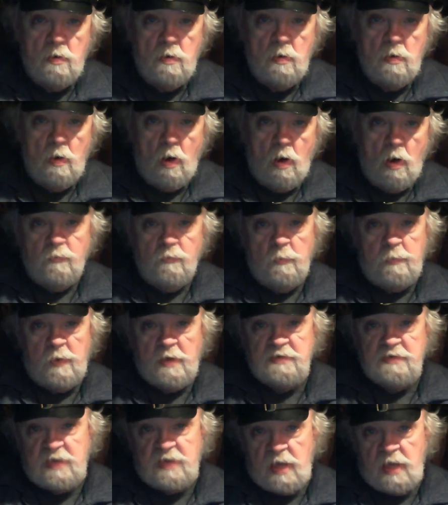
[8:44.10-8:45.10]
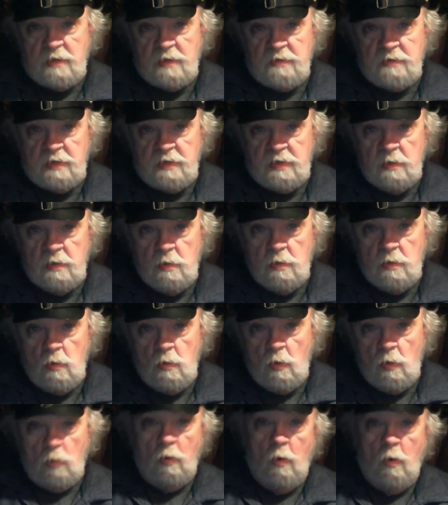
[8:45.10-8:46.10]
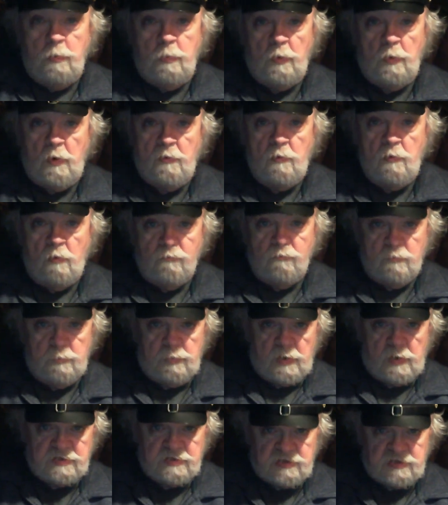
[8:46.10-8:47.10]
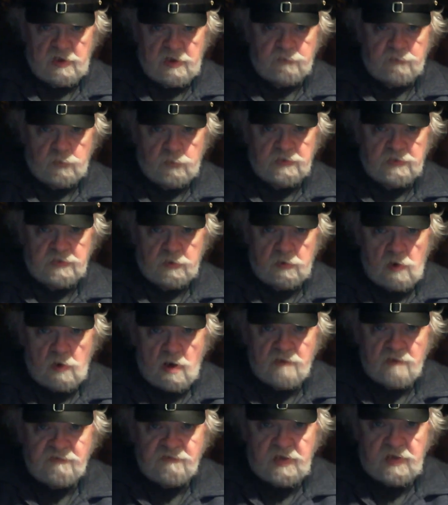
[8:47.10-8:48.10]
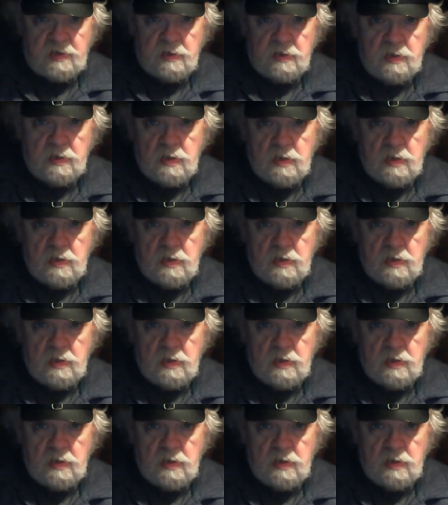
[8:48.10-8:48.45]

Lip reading: overpriced candy, or overpriced soft drinks or coffee